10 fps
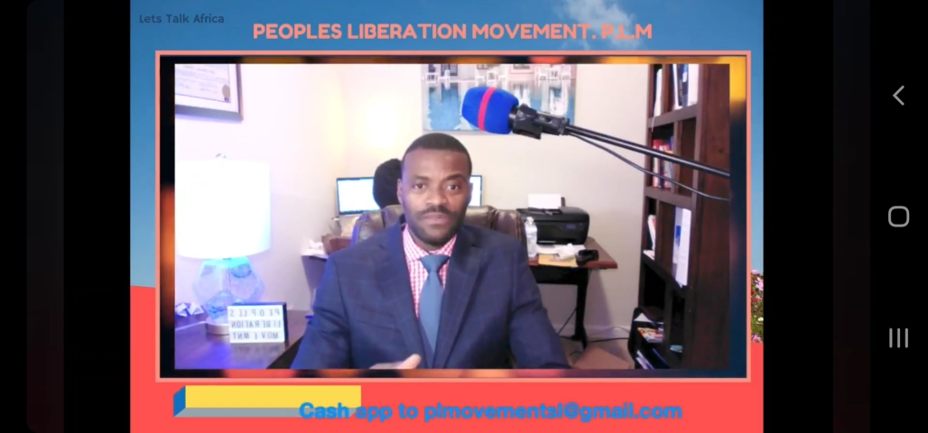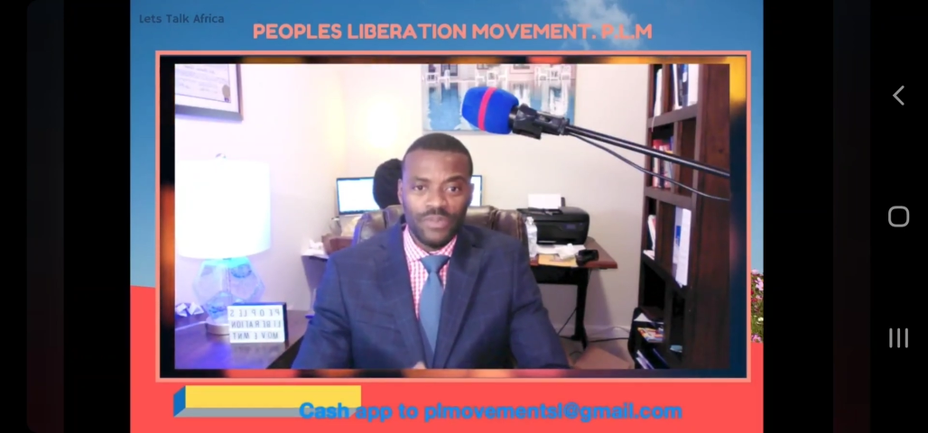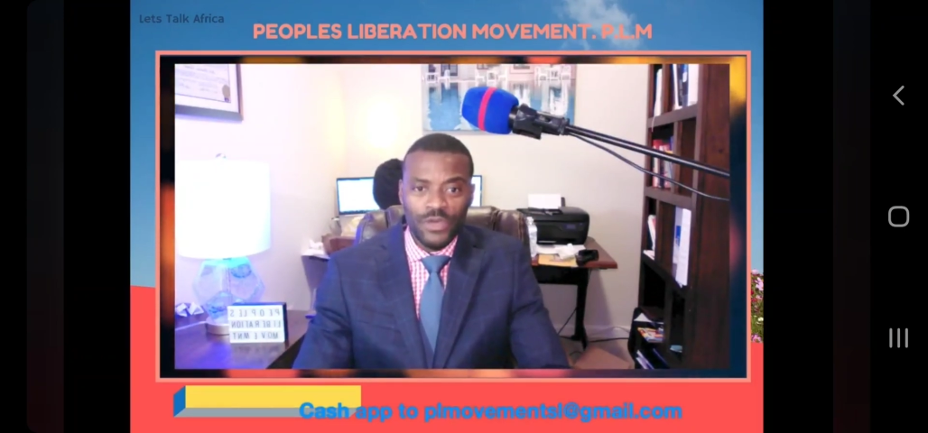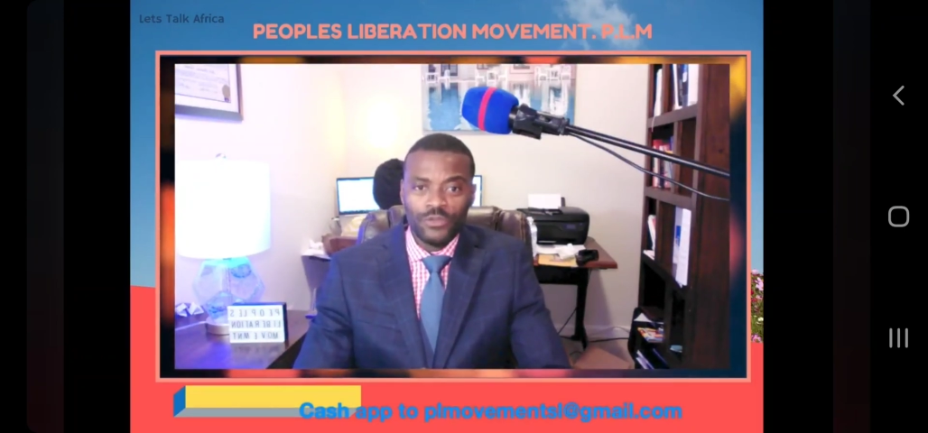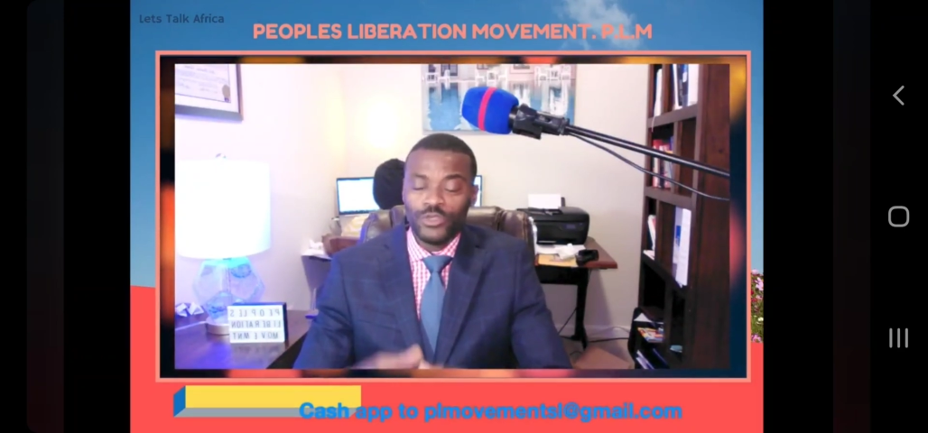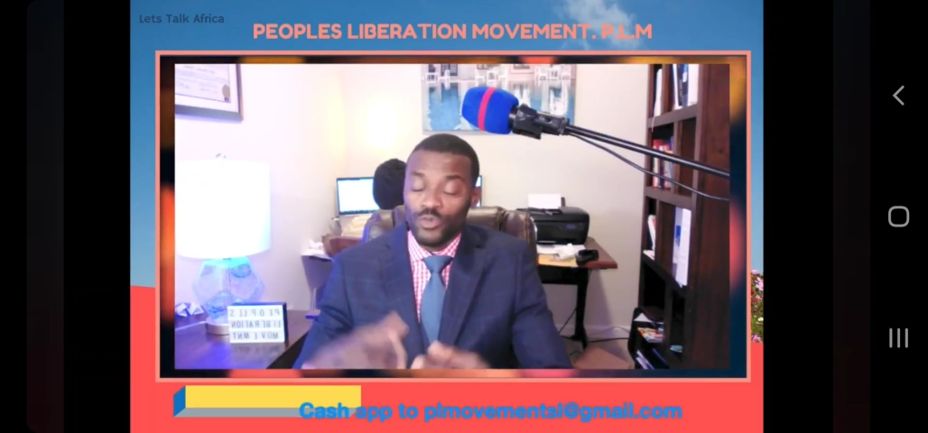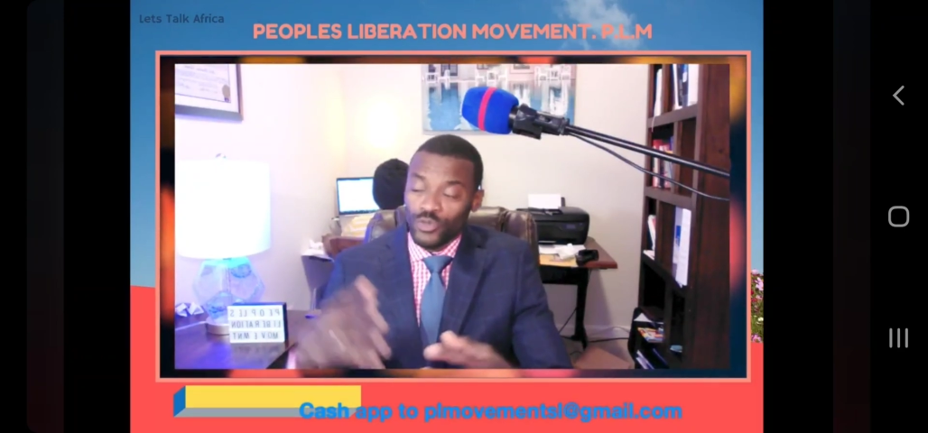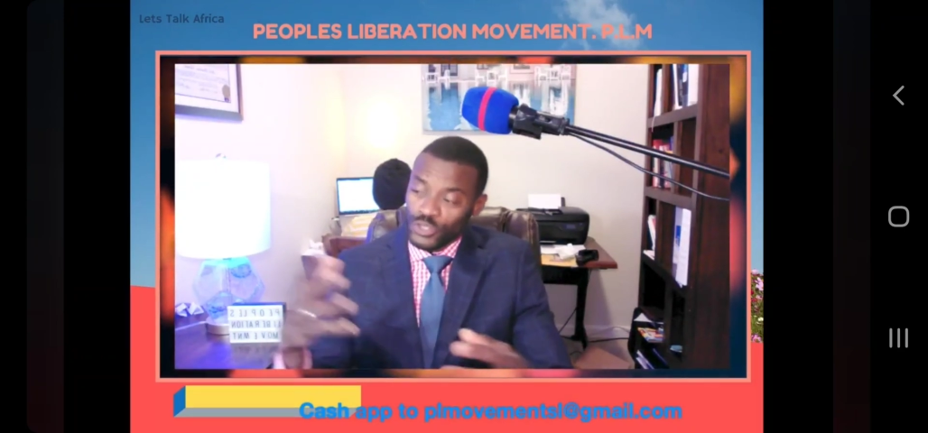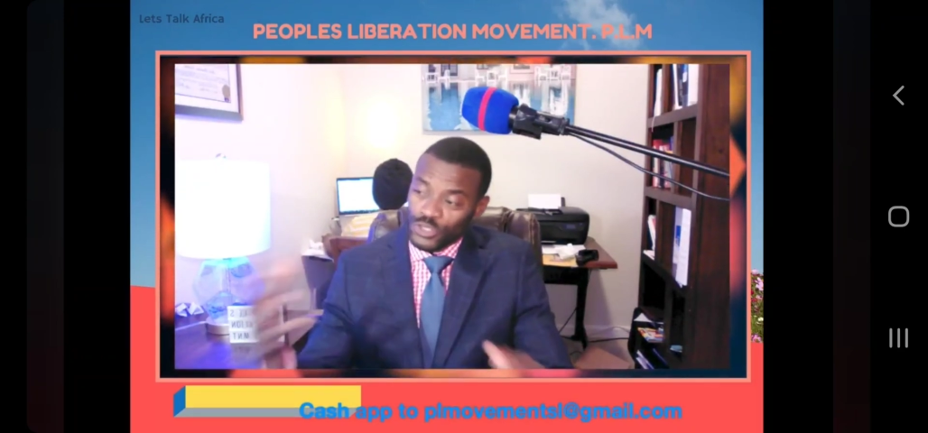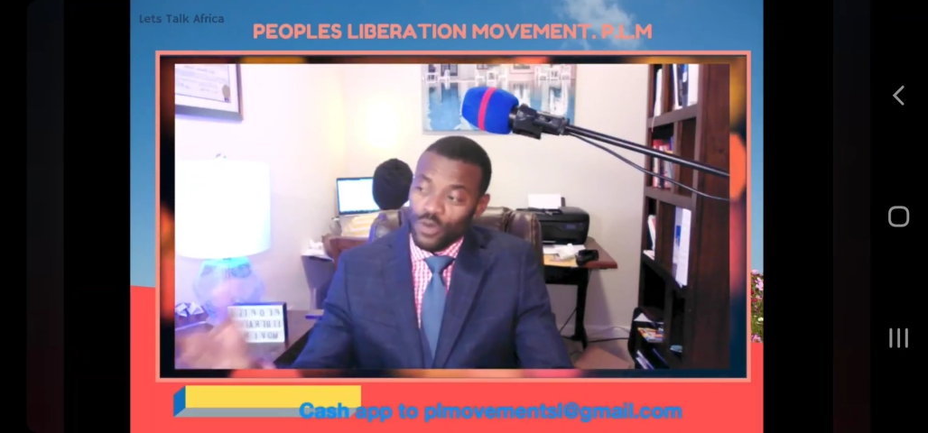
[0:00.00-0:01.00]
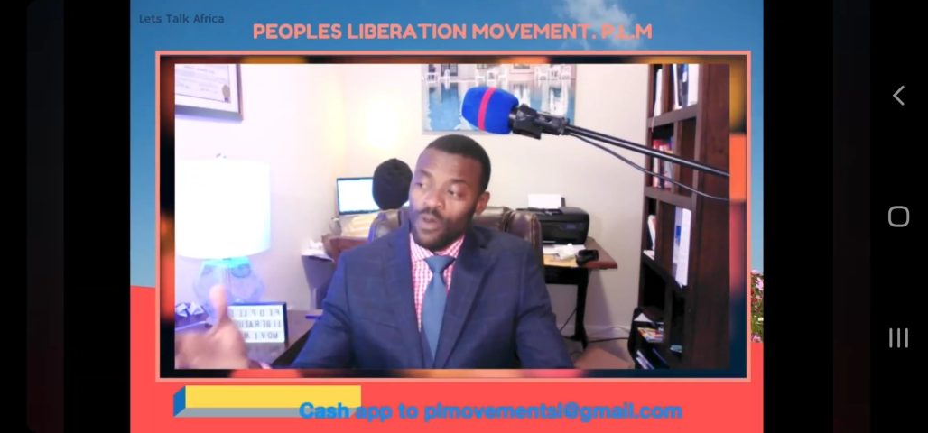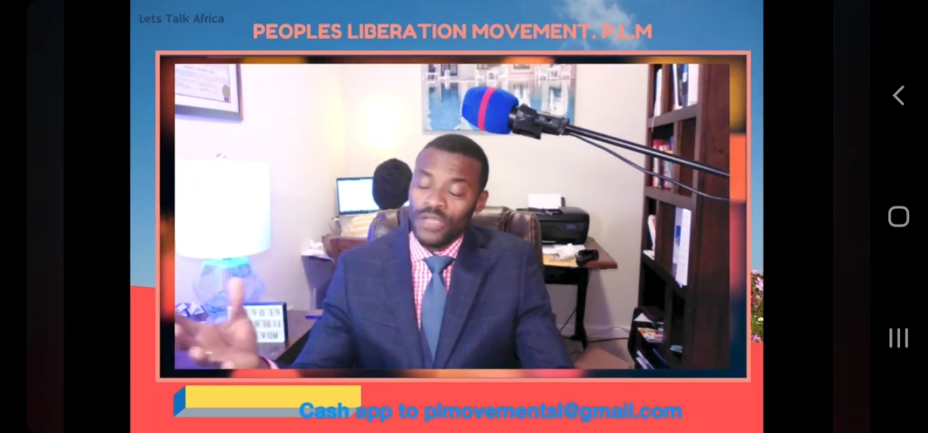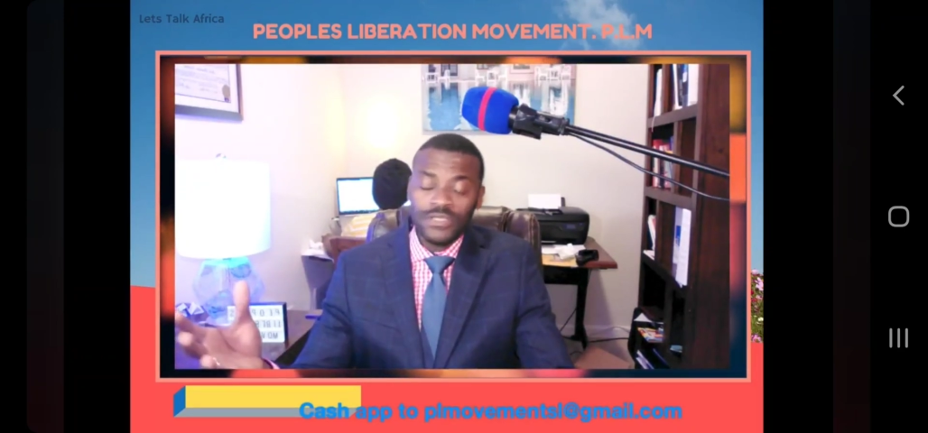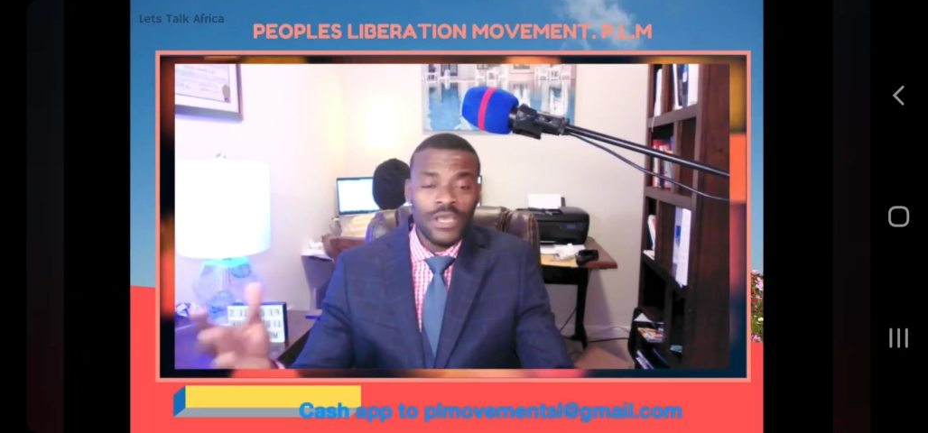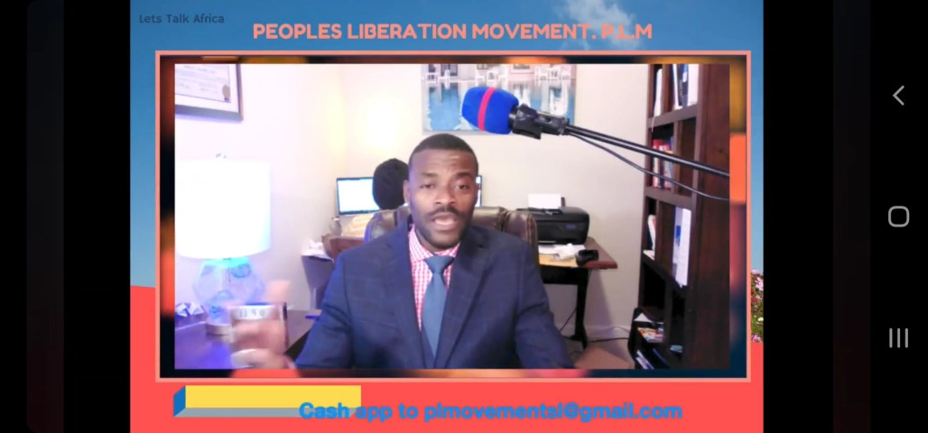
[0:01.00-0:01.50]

Bio to show us